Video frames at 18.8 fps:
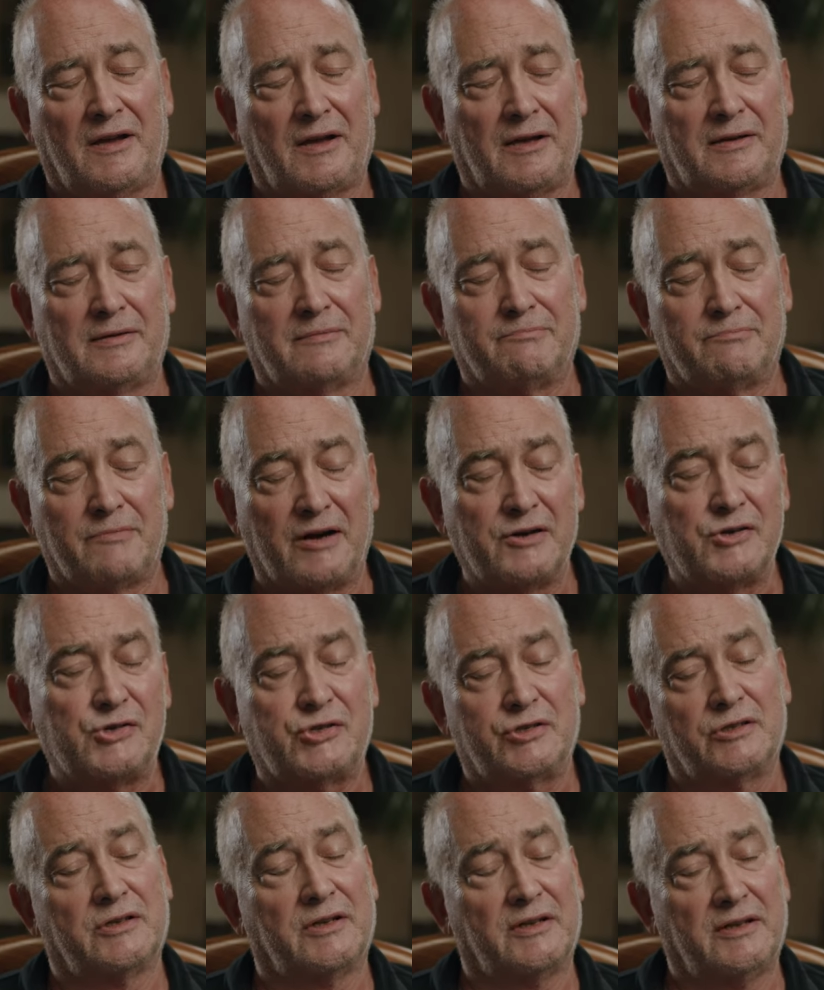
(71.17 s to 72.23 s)
an
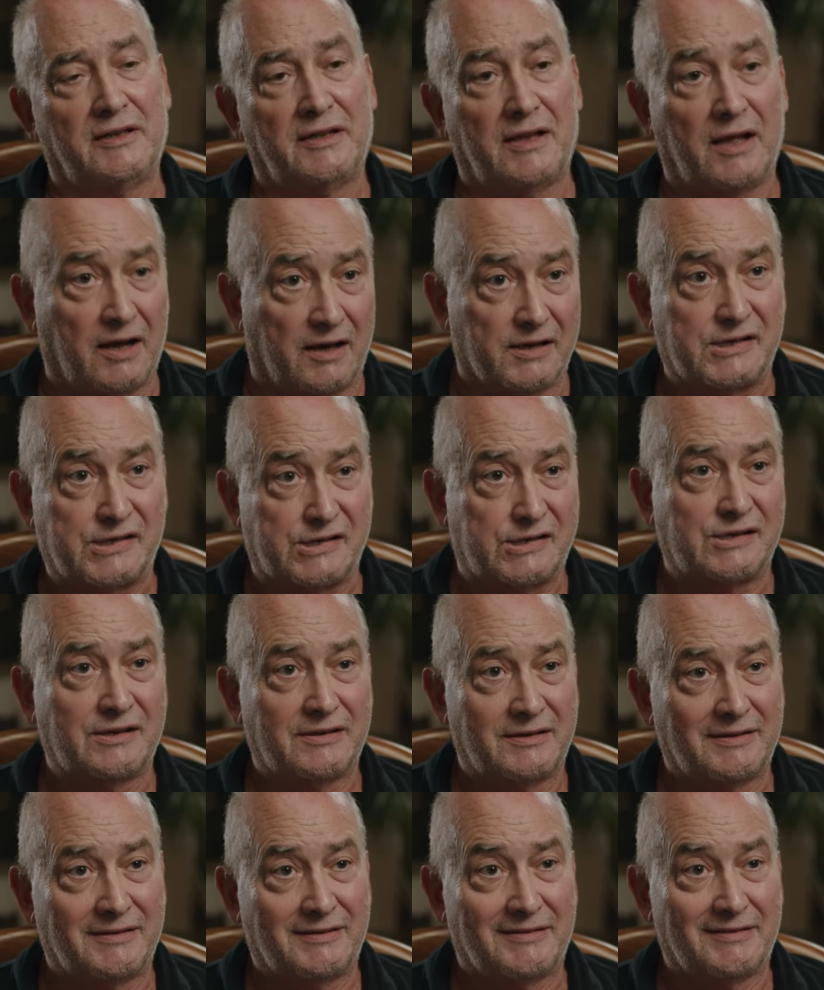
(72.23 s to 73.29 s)
emotional loss
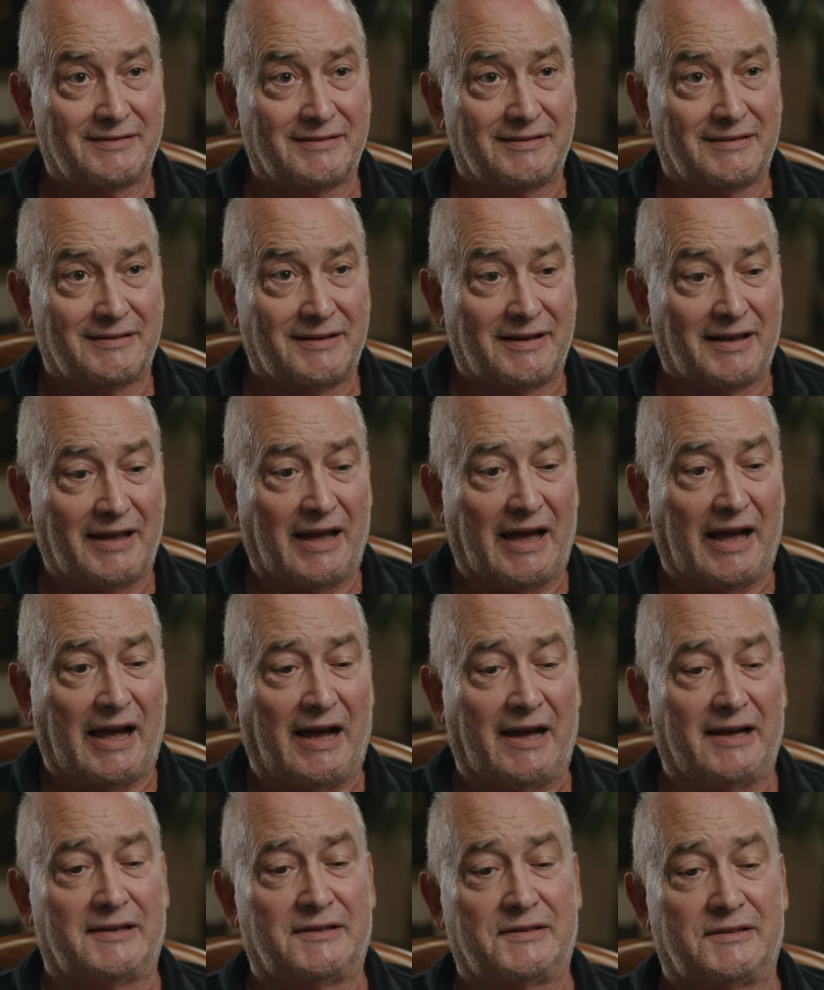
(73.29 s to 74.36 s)

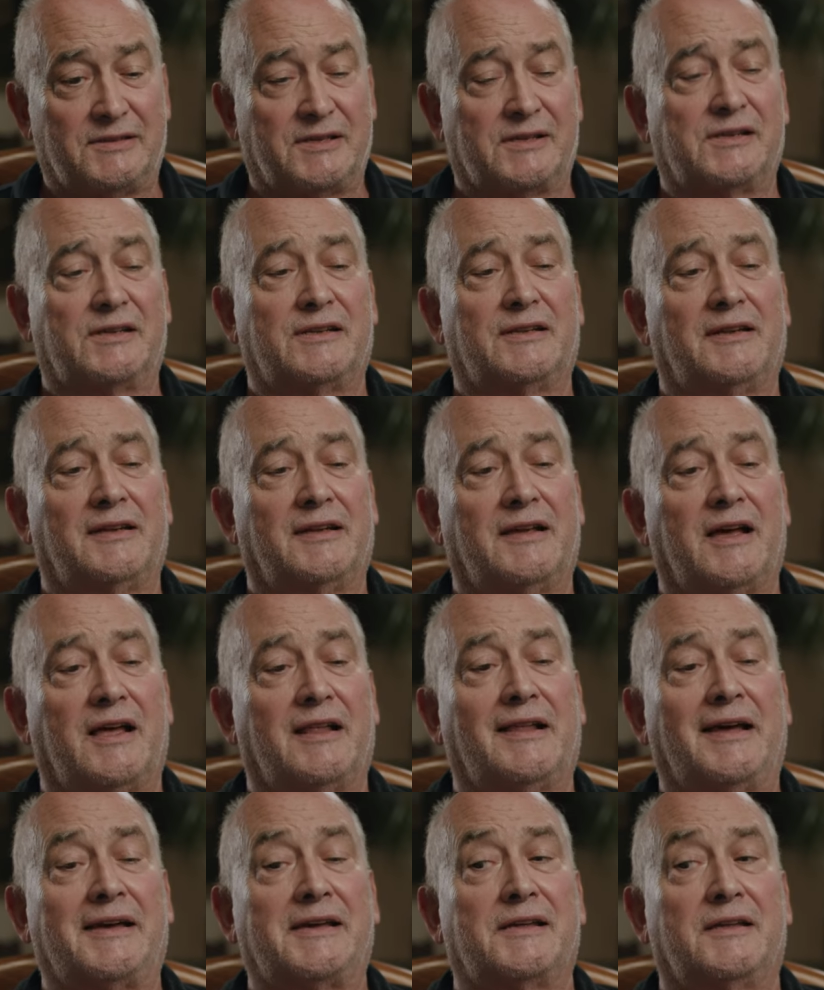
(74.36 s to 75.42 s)
and
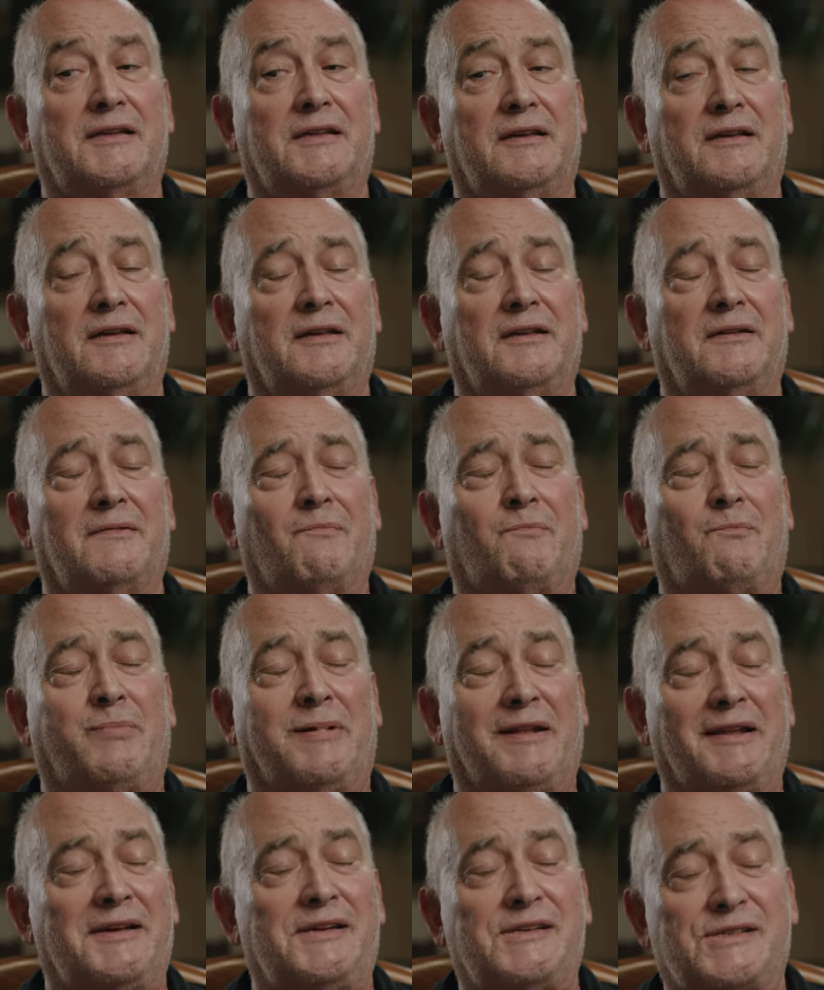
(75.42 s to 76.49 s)
like,
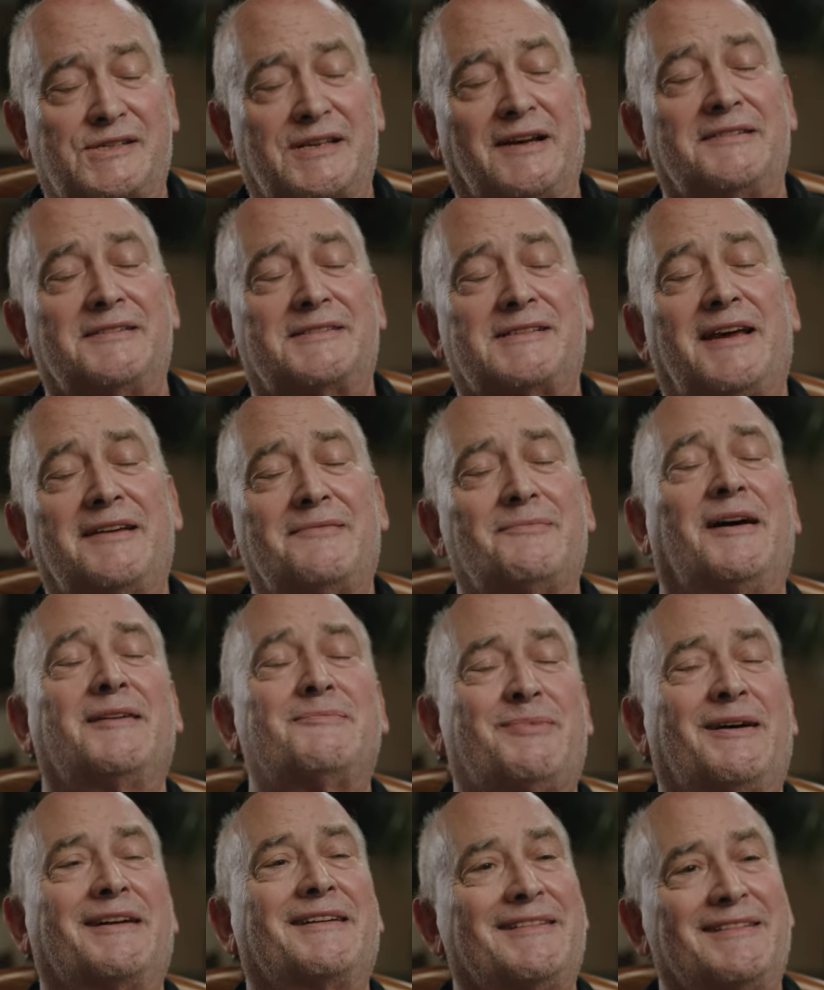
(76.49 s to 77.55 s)
please don't take my
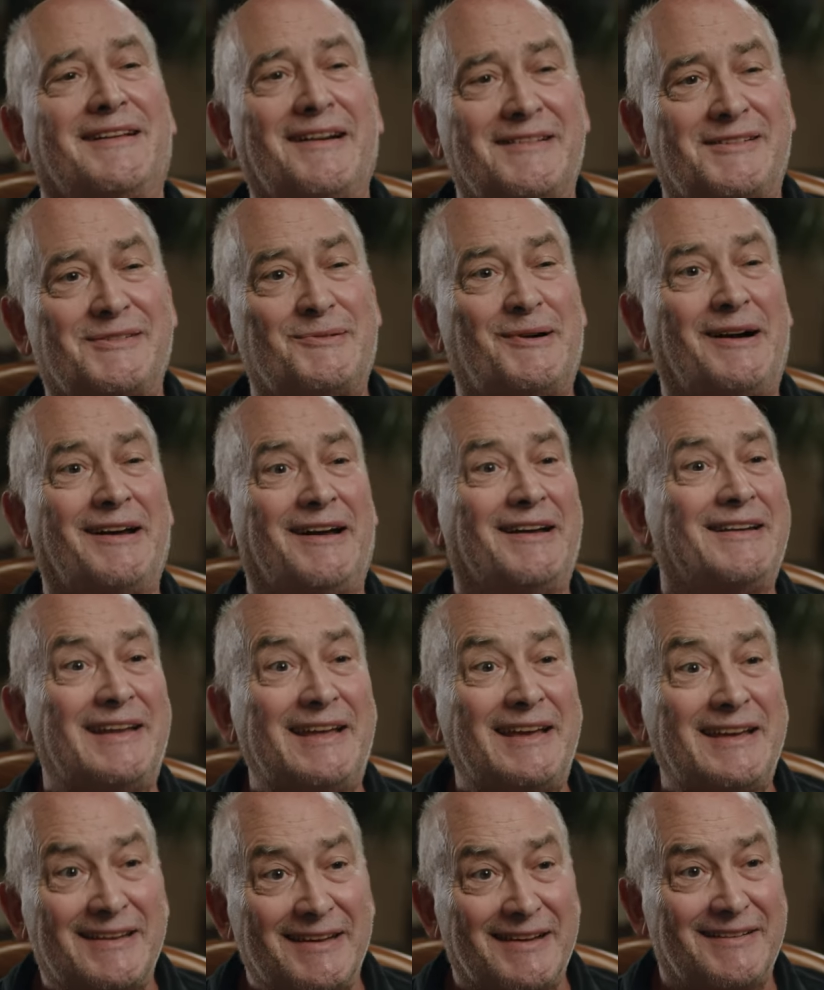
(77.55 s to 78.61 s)
pedal note away, I
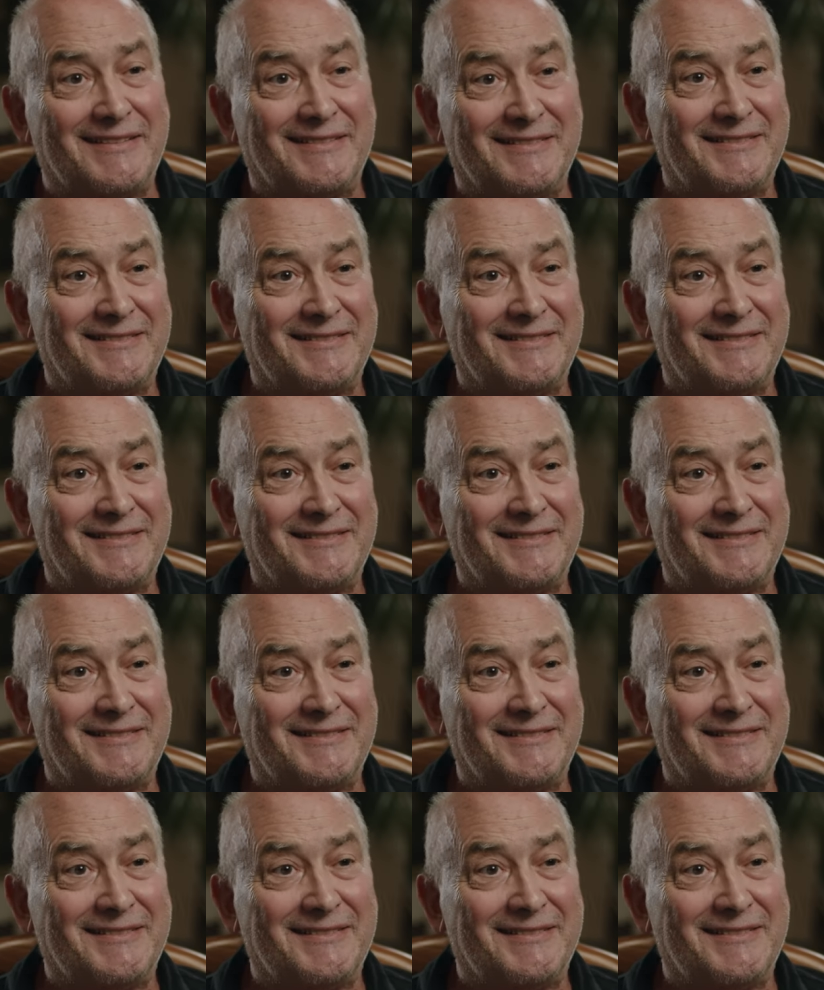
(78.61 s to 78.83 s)
need it.